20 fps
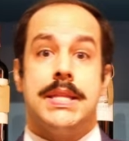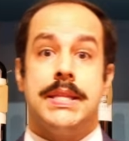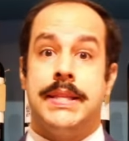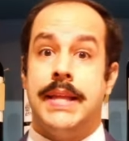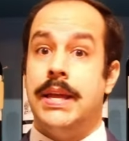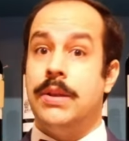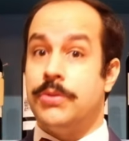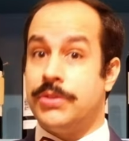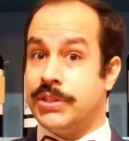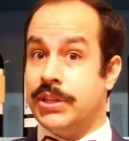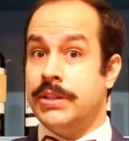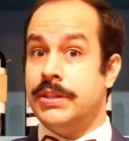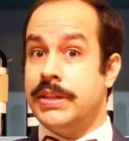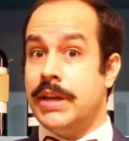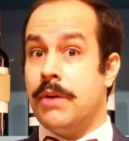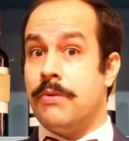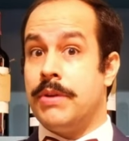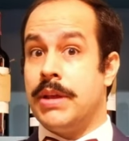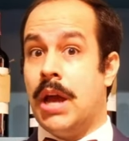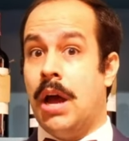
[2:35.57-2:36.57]
Then a sandy
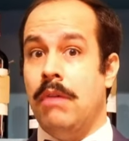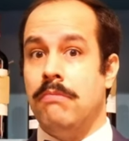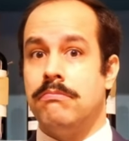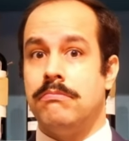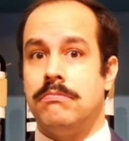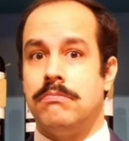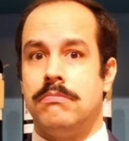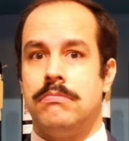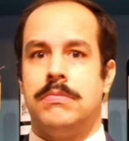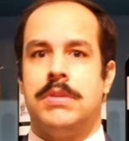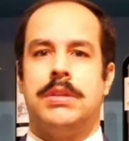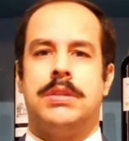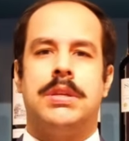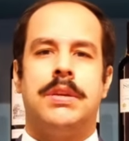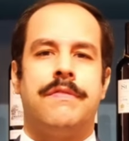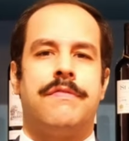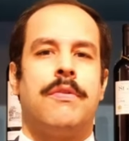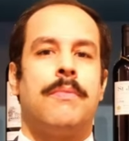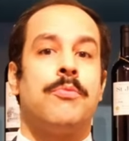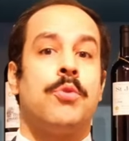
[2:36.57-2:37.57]
area
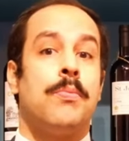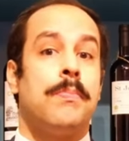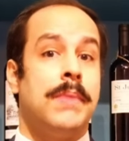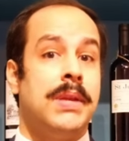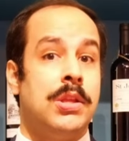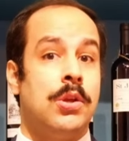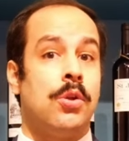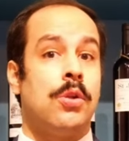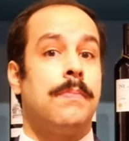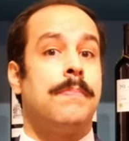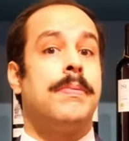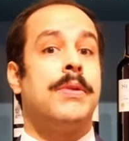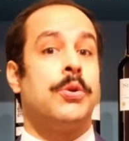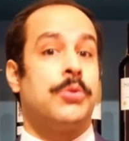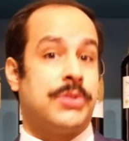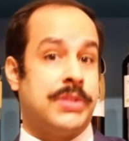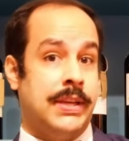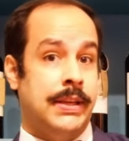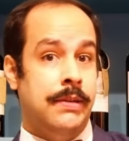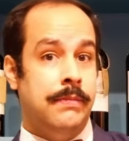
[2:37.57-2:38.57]
dating from the middle
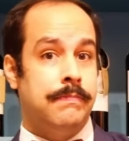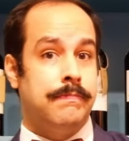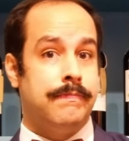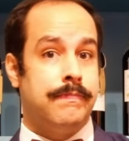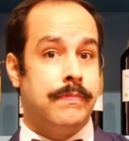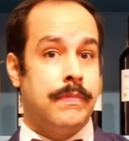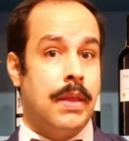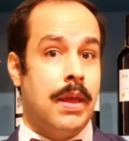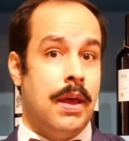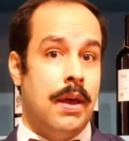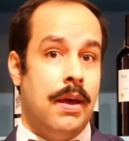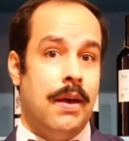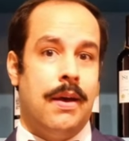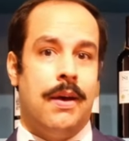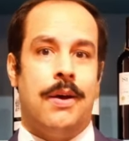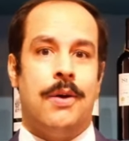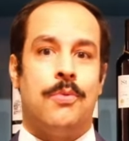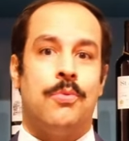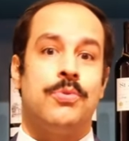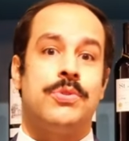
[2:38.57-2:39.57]
Pliocene,
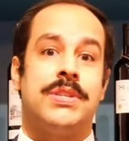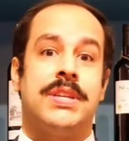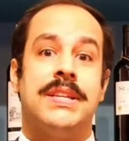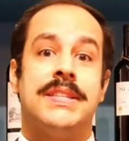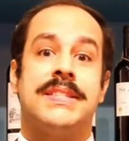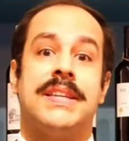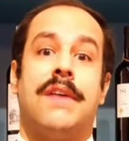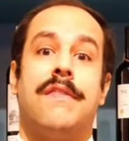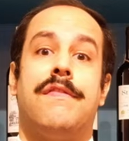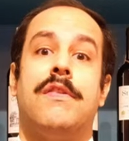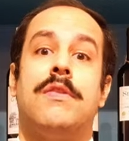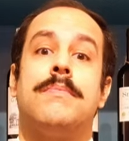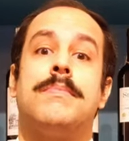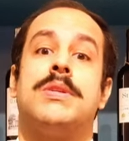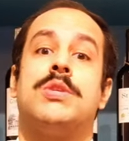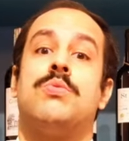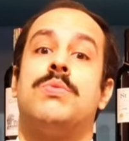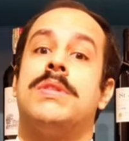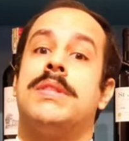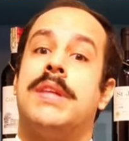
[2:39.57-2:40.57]
whose sands are found
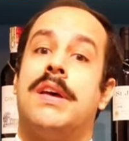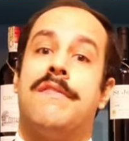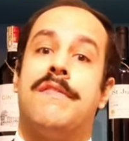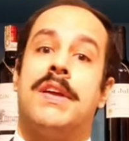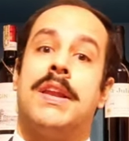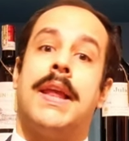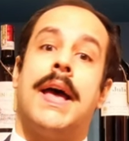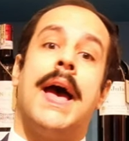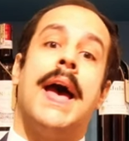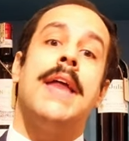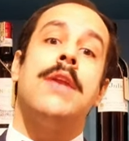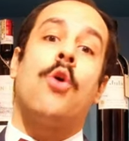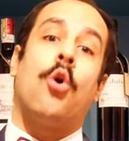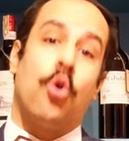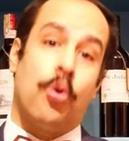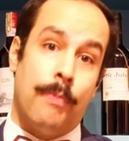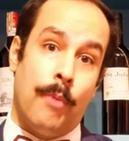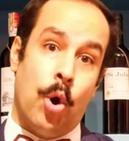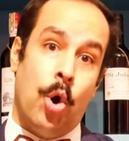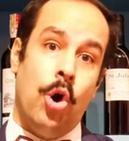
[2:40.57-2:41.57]
between Tavel and
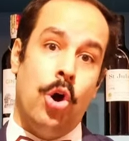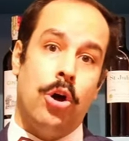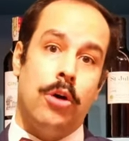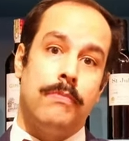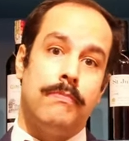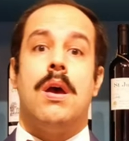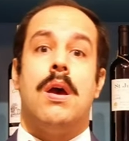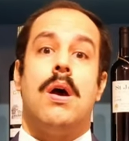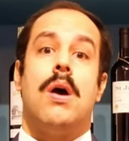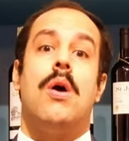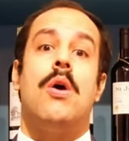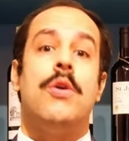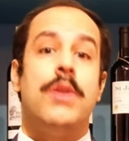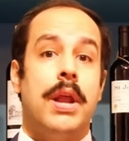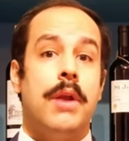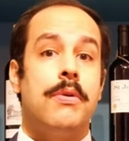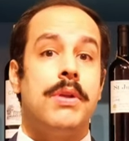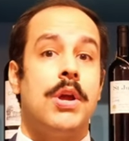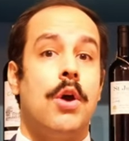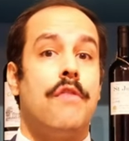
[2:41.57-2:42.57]
Roquemort. An
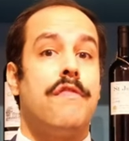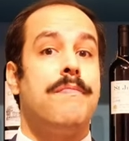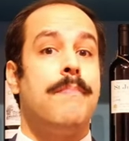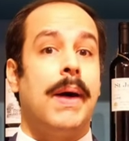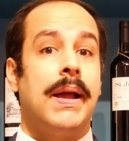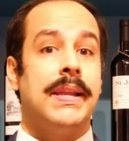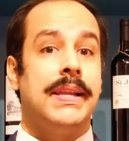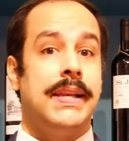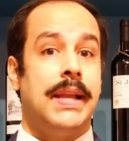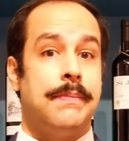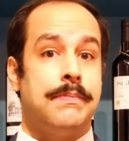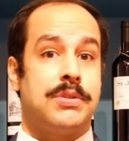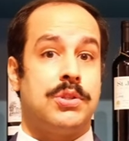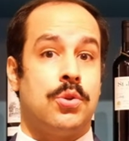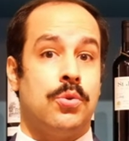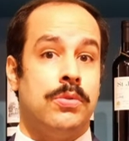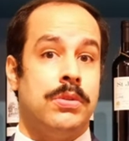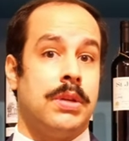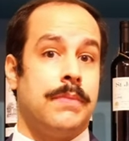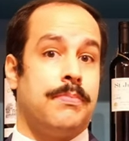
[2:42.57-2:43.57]
area of Marly
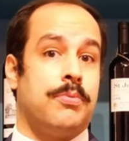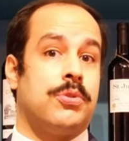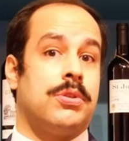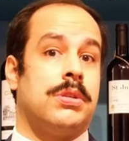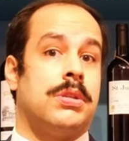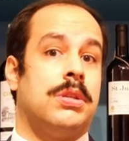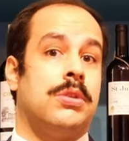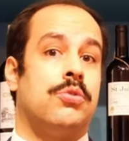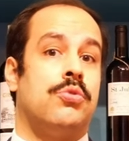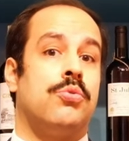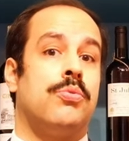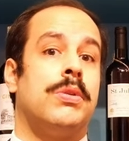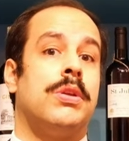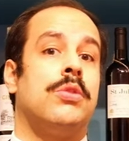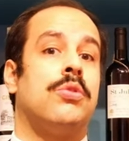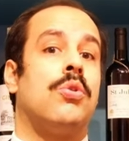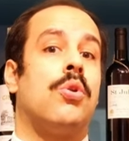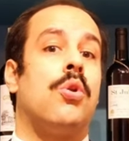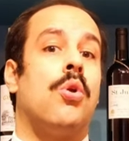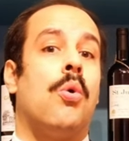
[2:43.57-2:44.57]
limestone deposited
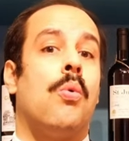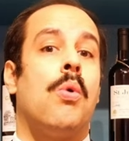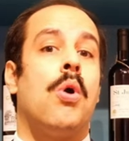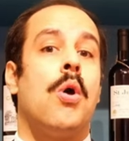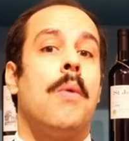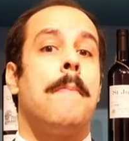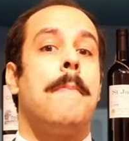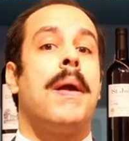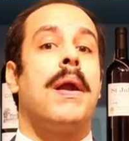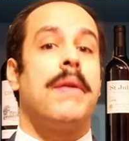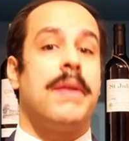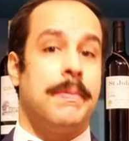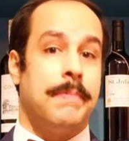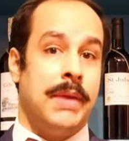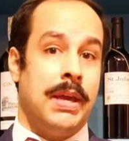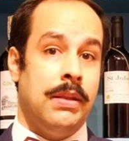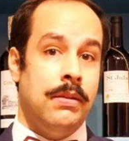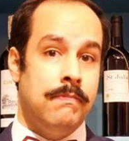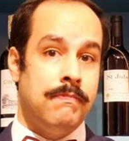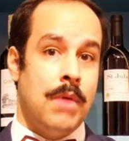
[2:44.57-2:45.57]
during the lower
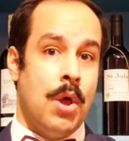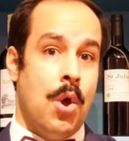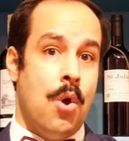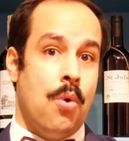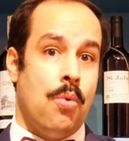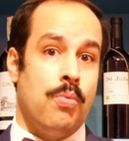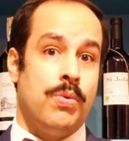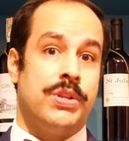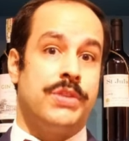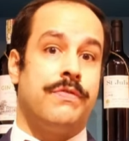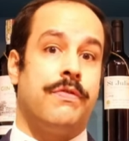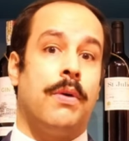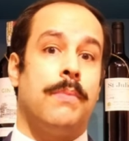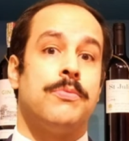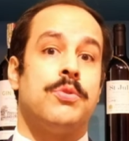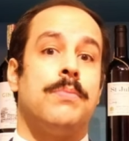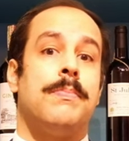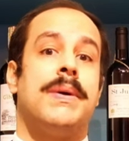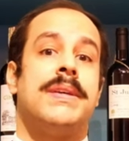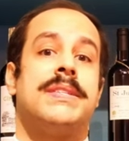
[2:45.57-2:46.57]
Barremian, which
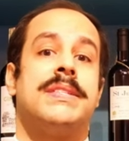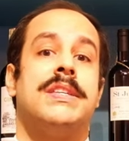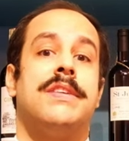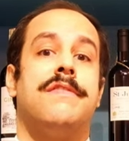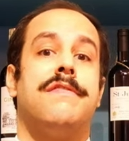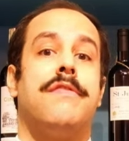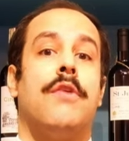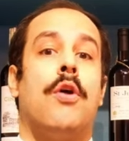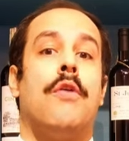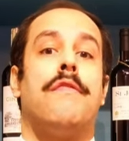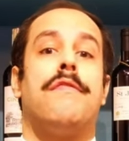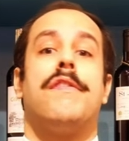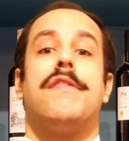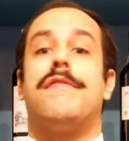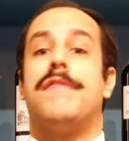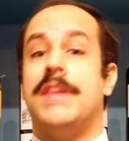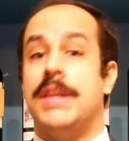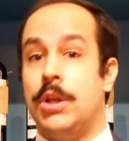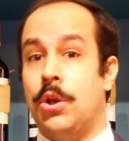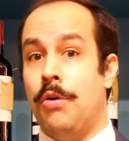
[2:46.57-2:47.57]
formed the massif of
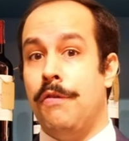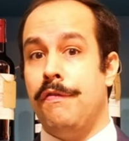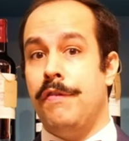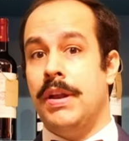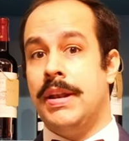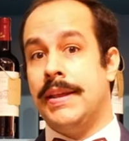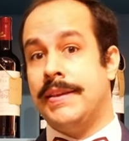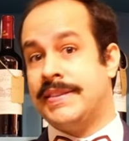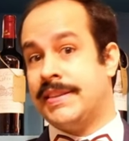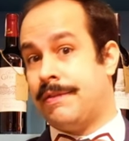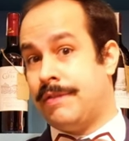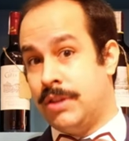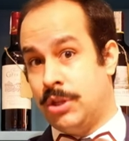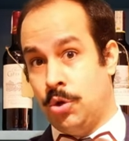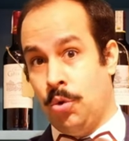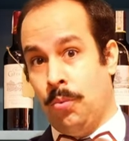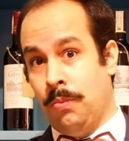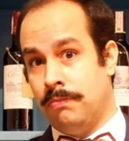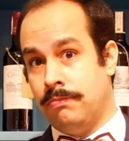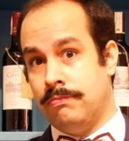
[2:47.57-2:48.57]
Villeneuve, Les
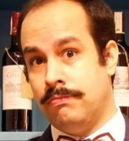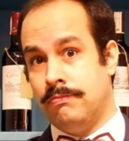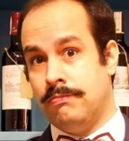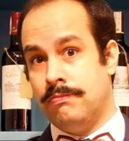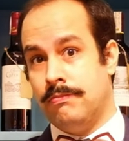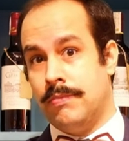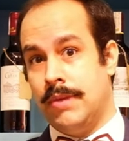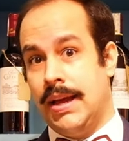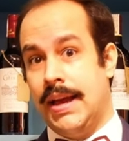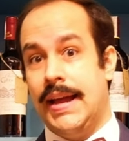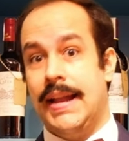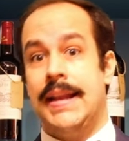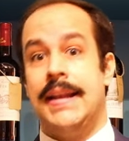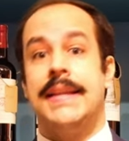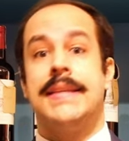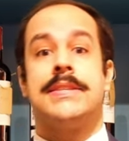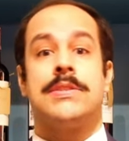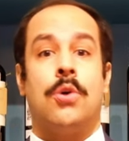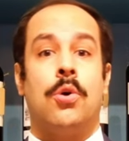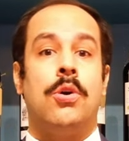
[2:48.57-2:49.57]
Avignons,
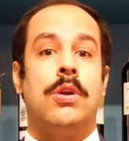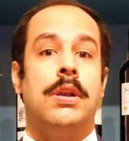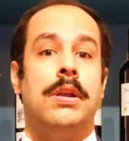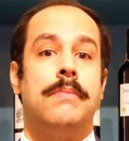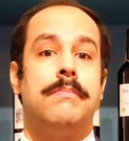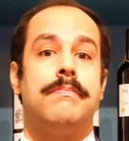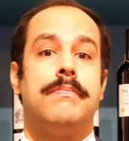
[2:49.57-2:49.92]
Les Angles,